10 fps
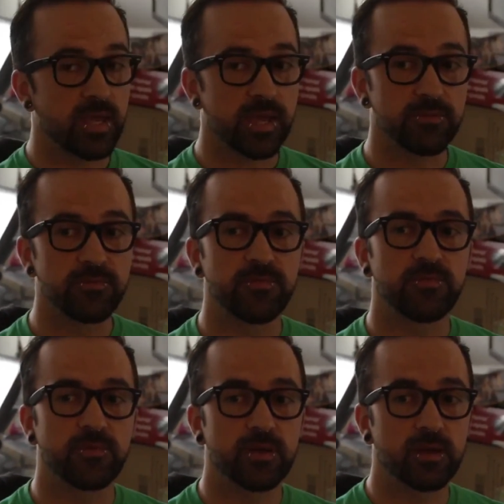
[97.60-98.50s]
we have
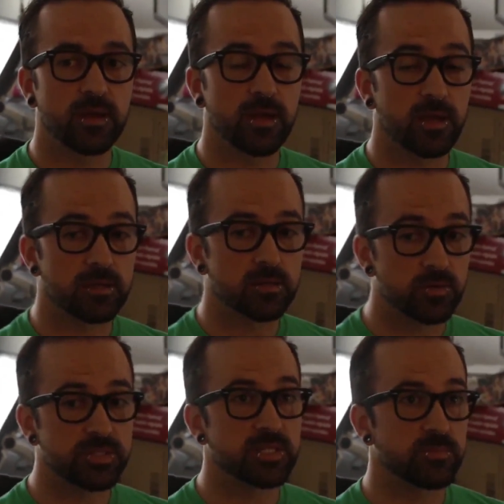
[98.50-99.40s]
a
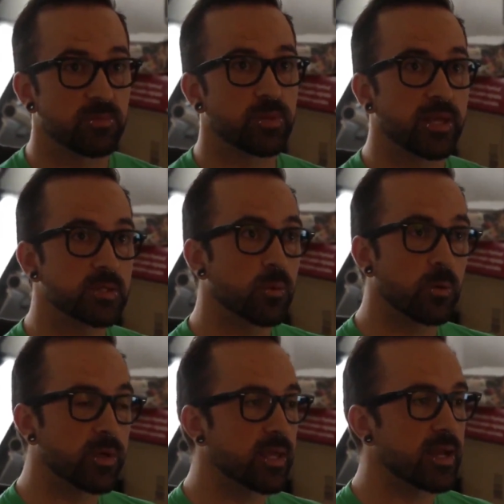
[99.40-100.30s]
good system in place
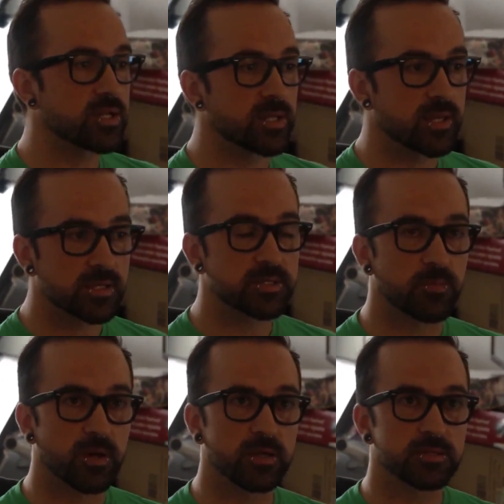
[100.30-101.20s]
where we can actually
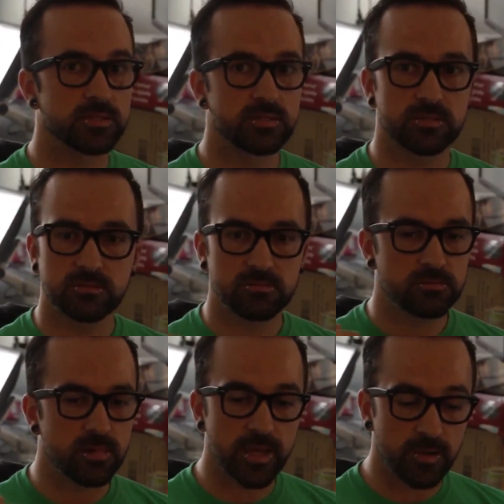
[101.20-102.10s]
customize
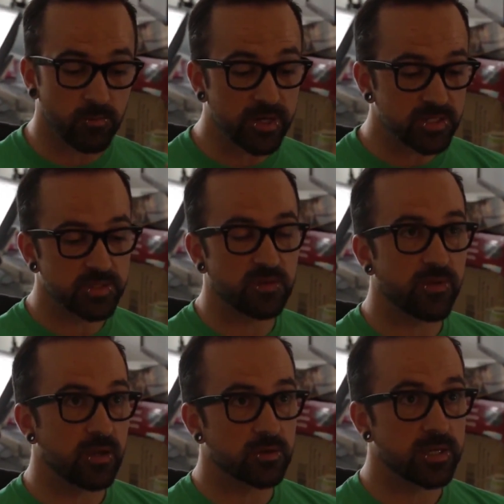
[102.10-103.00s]
uh, regions
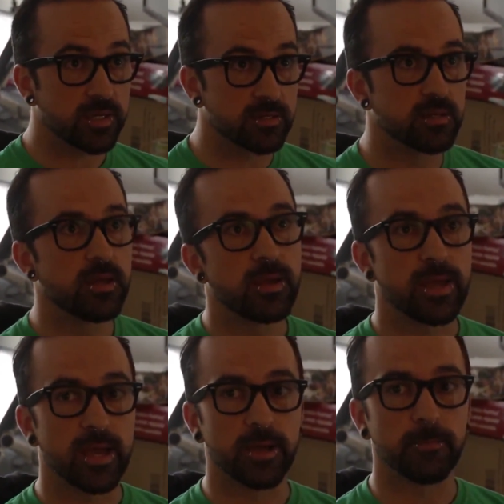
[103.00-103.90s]
of our gear.
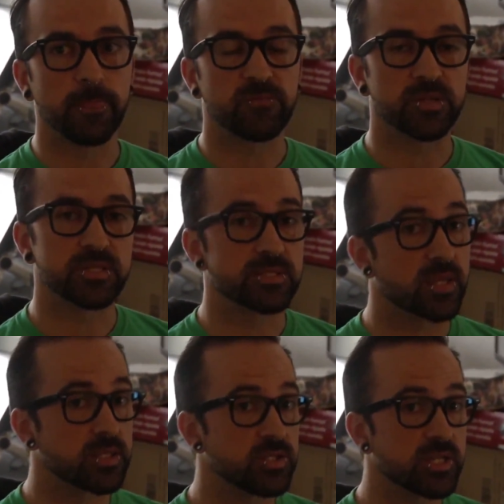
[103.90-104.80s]
Um, for instance,
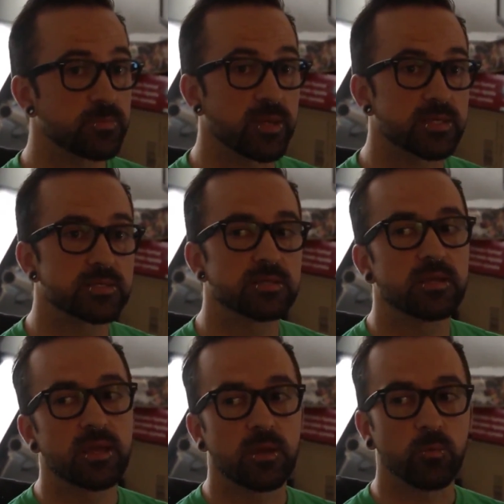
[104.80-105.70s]
like the chest piece,
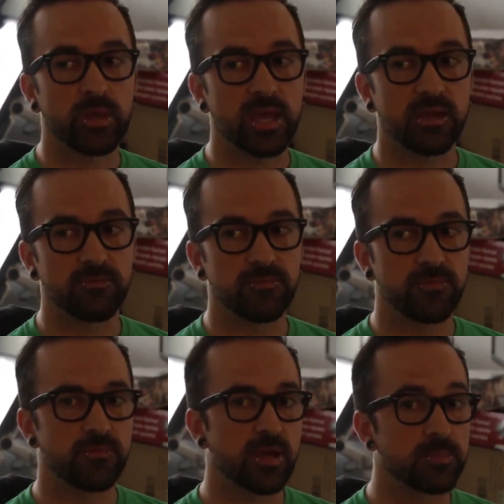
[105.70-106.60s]
we have
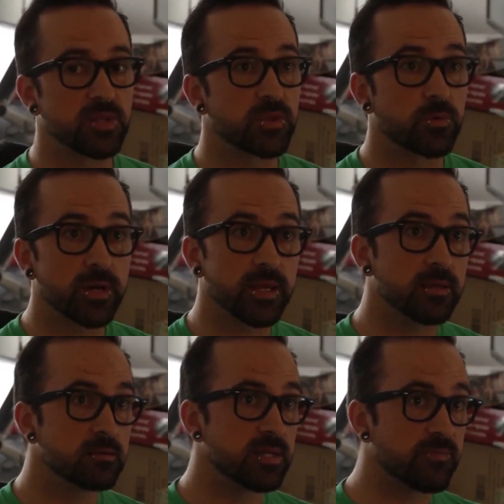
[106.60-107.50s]
up to
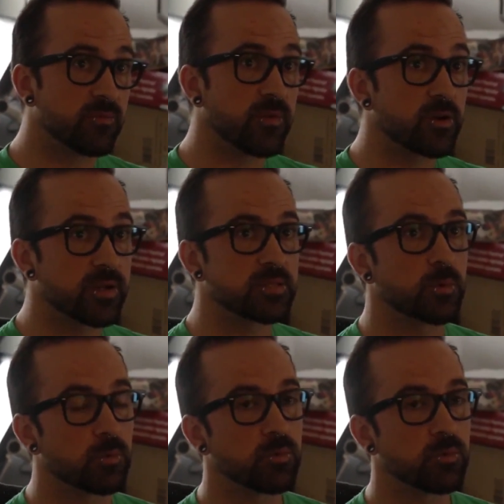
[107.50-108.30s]
three different variants